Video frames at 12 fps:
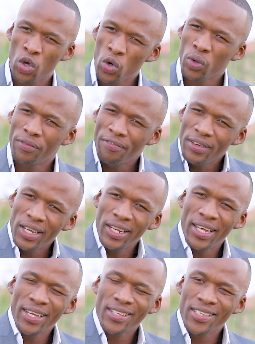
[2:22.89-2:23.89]
cute
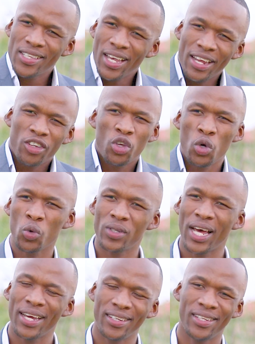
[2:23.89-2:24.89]
feelings and
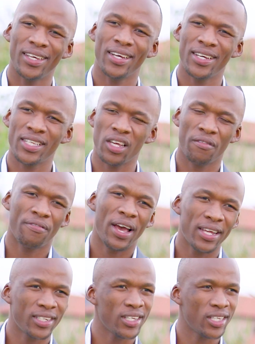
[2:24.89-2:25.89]
cute ideas and
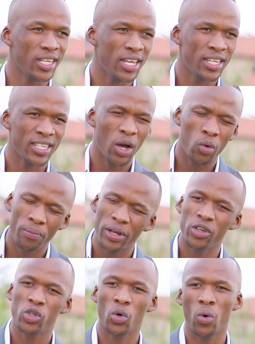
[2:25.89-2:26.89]
fantasies, I would
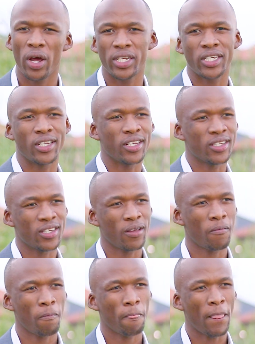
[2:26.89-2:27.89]
begin to question it.
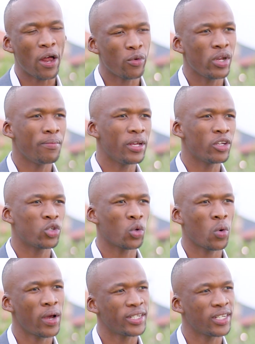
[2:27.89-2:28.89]
I'd really begin to
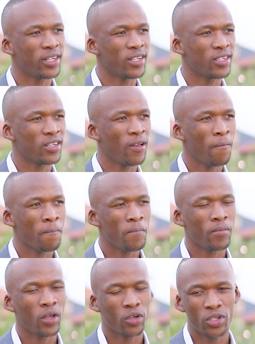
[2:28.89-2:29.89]
question it.
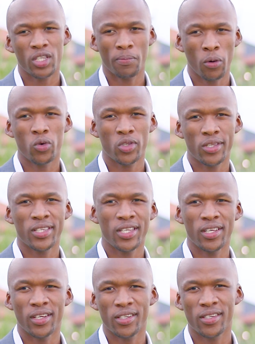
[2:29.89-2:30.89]
You're supposed to
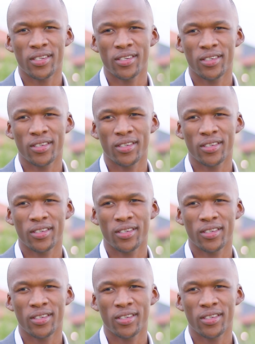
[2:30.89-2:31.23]
see it,